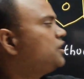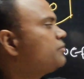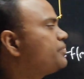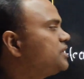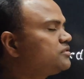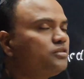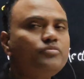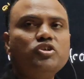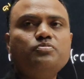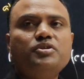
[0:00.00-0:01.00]
Here plus
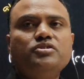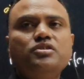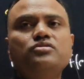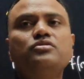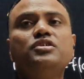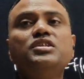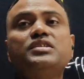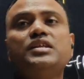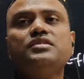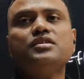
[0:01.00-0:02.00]
M is present, so it
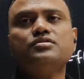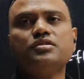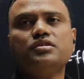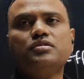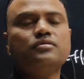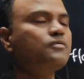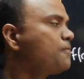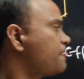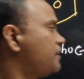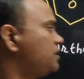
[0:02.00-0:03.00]
is less acidic.
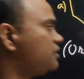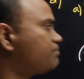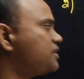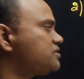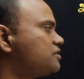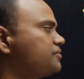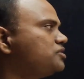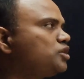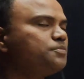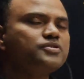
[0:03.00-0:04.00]
Here plus M
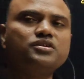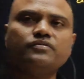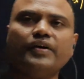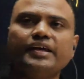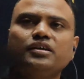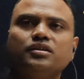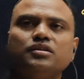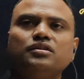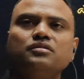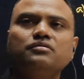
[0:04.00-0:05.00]
is absent. Why?
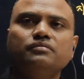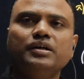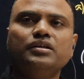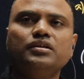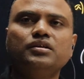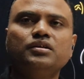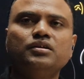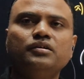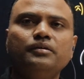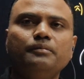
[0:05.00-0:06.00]

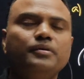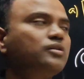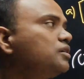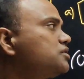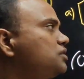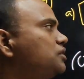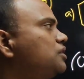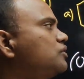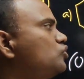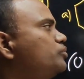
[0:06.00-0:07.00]
Because
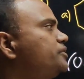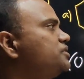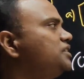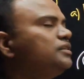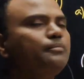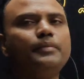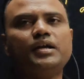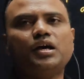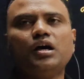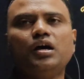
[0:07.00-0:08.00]
the group is in
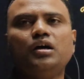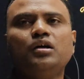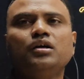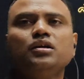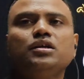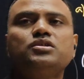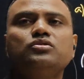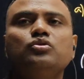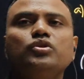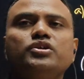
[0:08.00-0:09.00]
meta. Its
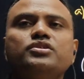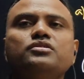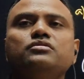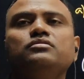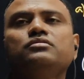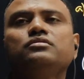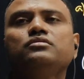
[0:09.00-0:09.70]
donation